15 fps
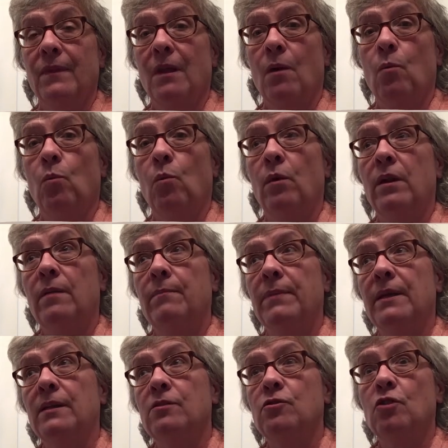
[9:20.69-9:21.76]
Would it
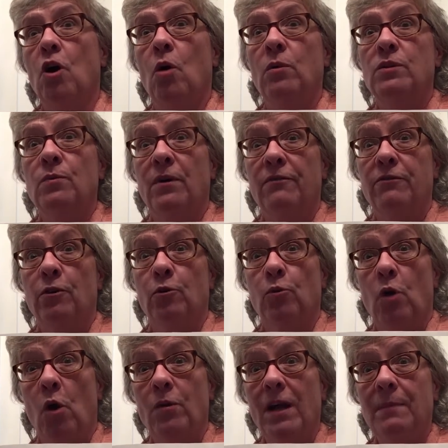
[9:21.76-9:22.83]
be as tall as one of your
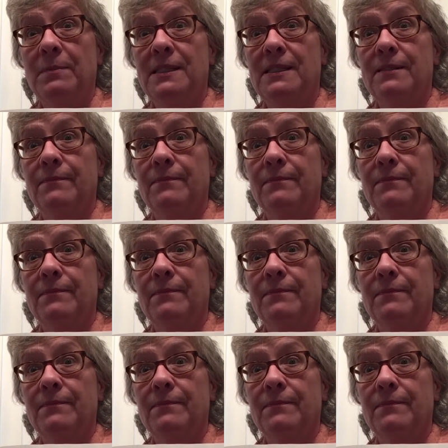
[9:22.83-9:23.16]
grown-ups?